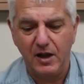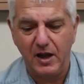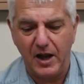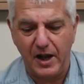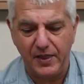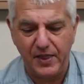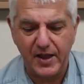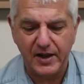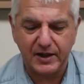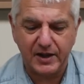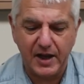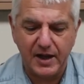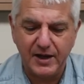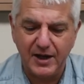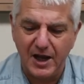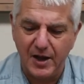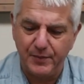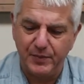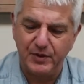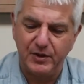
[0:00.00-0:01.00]
And that can
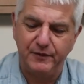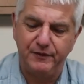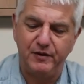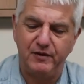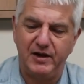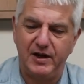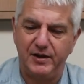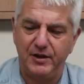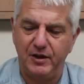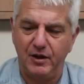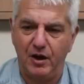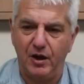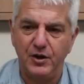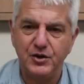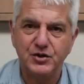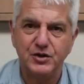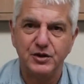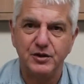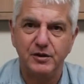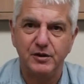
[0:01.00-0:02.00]
happen if you're out in the
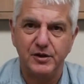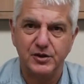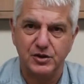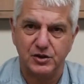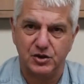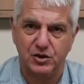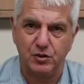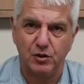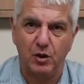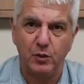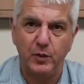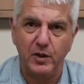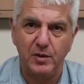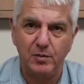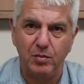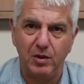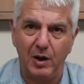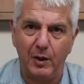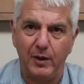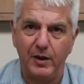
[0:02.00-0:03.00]
ocean, there's a strong wind
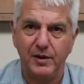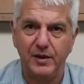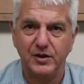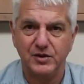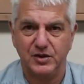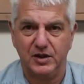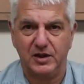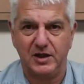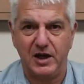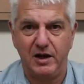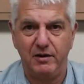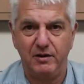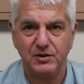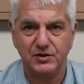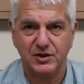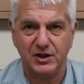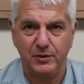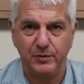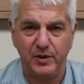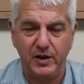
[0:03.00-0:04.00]
blowing, there's a current
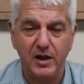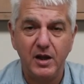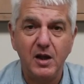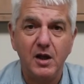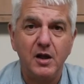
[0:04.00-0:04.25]
somewhere.